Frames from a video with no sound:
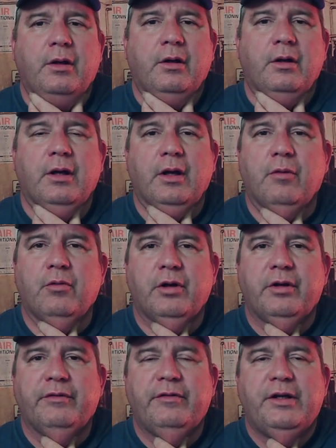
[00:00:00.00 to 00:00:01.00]
I wanted
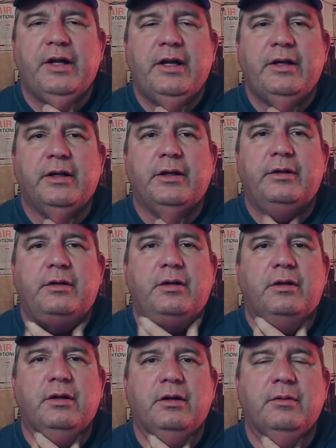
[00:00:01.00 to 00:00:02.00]
a V8 in it,
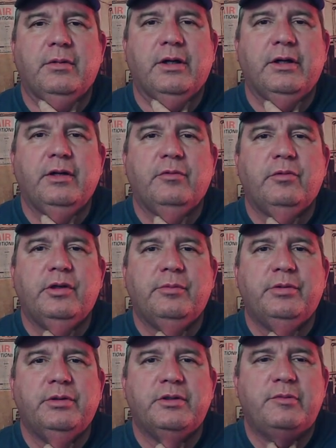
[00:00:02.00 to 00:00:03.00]
but I didn't want to
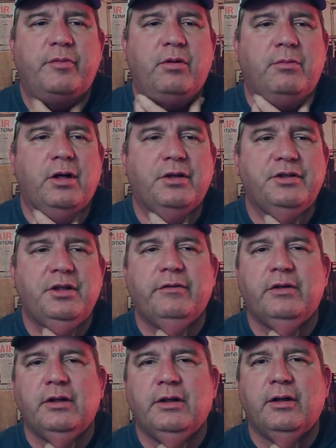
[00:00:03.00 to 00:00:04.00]
put a small block Chevy
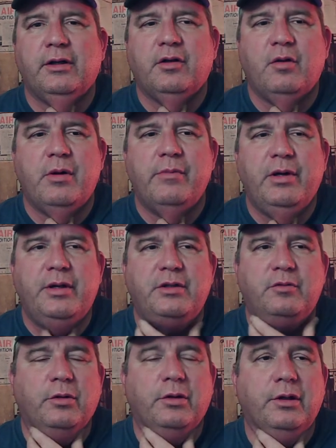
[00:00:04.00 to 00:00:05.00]
in it like all my buddies
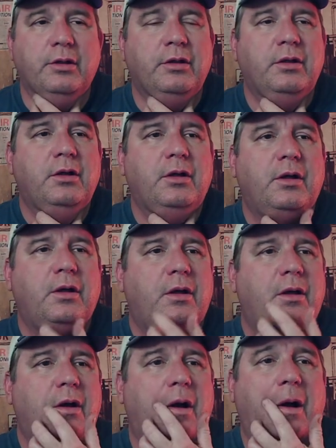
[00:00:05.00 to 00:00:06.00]
were.
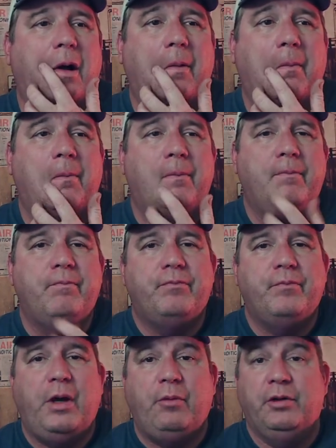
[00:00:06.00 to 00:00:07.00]
I
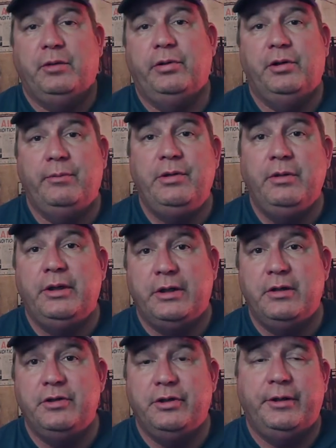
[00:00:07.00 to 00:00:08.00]
wanted to put a Buick
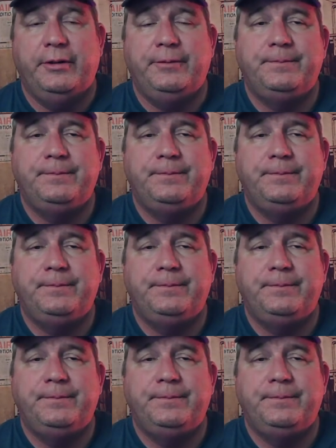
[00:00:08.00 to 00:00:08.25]
engine in it.